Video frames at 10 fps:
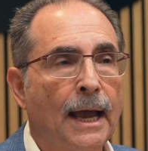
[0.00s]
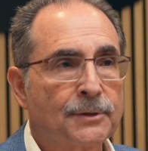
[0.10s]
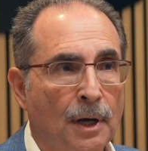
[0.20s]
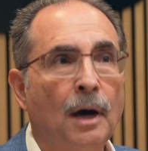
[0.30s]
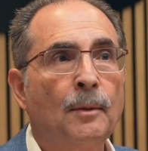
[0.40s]

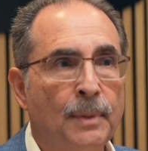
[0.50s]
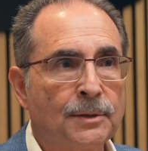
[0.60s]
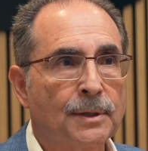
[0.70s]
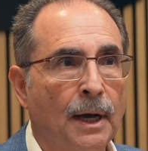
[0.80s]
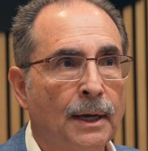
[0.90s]
as a hub in
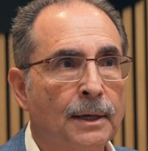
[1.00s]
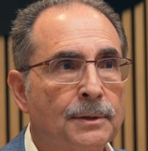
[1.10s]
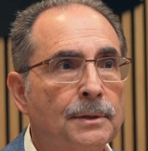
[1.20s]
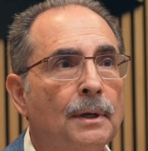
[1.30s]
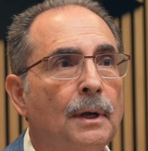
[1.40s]

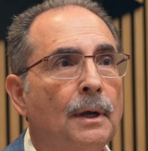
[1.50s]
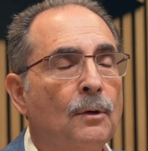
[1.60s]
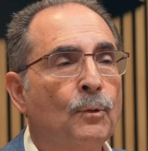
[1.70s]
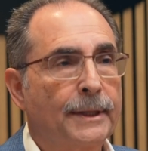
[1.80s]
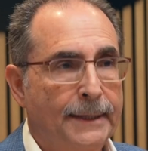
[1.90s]
science
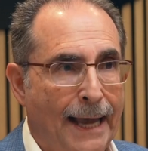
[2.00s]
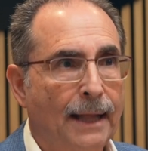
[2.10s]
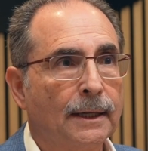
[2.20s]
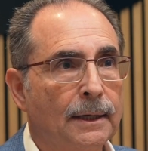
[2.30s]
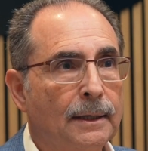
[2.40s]
with
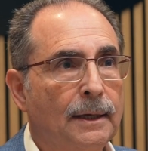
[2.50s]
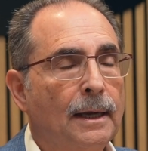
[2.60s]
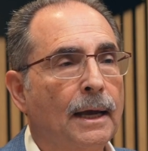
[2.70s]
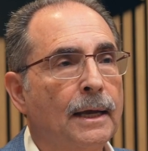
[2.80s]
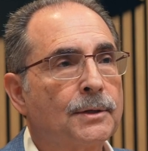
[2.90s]
talent.
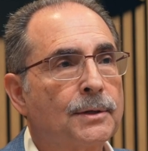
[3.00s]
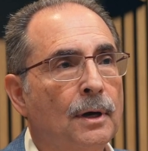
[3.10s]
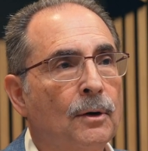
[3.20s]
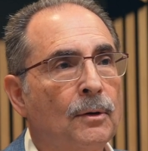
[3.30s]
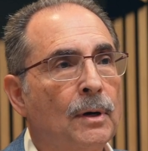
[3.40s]
And
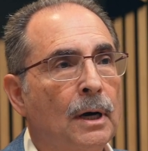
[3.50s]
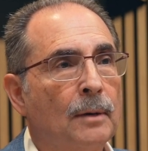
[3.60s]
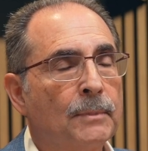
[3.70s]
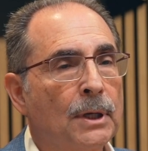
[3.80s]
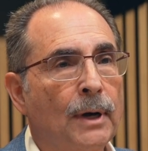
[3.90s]
so,
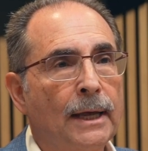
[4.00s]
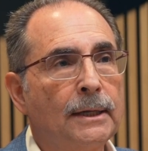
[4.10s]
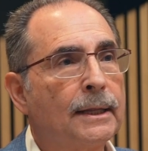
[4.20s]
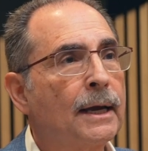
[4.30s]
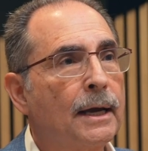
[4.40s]

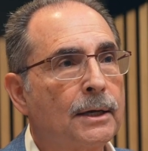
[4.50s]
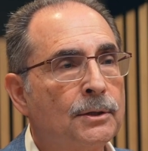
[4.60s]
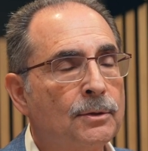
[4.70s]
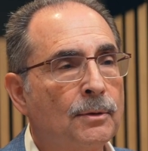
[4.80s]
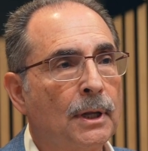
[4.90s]
anything I
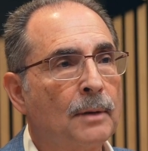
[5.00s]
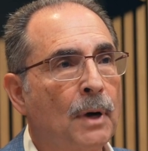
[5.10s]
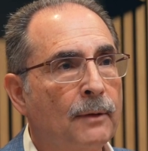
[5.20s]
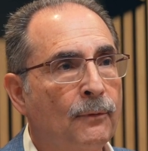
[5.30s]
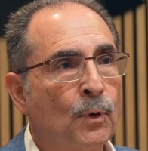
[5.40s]
can do to lend
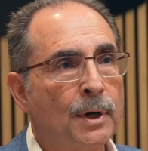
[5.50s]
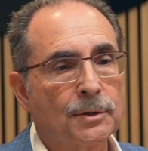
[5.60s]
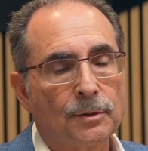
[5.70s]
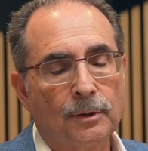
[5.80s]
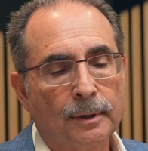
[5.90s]
my
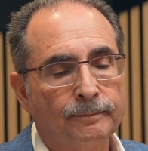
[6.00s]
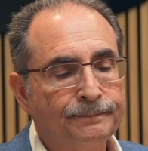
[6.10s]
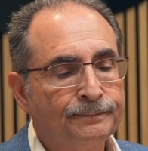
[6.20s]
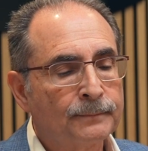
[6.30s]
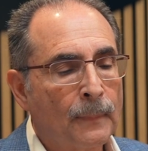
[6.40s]
voice or
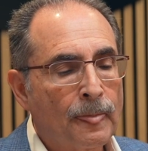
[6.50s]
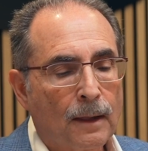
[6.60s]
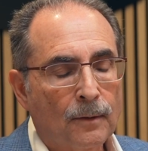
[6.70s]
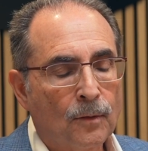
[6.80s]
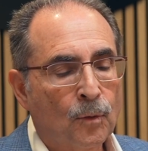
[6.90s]

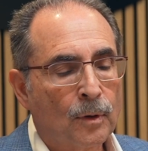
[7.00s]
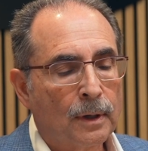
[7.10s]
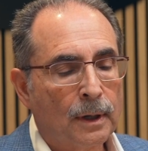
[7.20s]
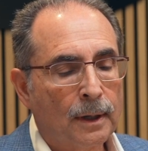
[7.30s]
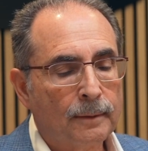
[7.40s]

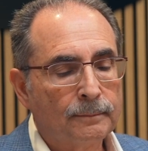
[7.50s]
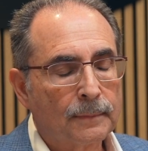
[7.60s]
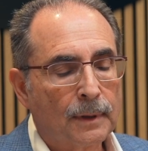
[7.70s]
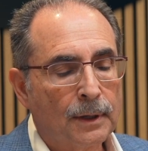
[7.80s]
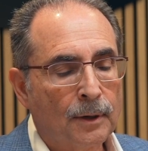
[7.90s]

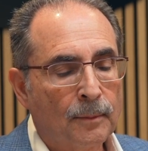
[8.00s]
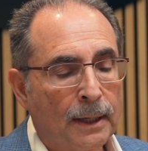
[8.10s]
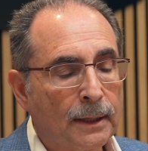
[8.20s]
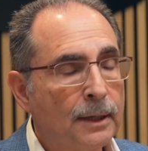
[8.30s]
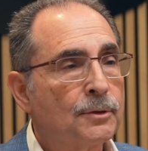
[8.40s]

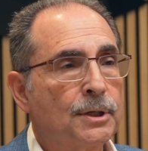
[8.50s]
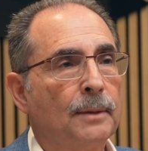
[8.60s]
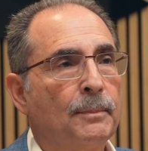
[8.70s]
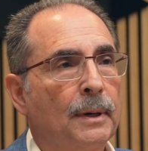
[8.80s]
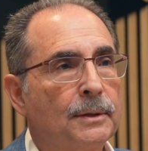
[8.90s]
my
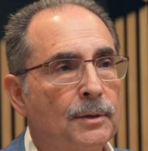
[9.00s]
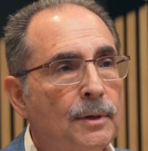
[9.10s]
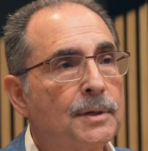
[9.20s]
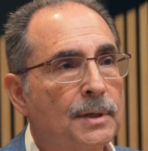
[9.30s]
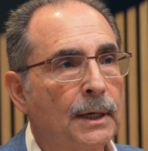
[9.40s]
leadership to
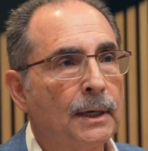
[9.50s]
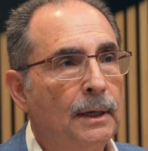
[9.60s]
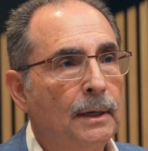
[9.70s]
the city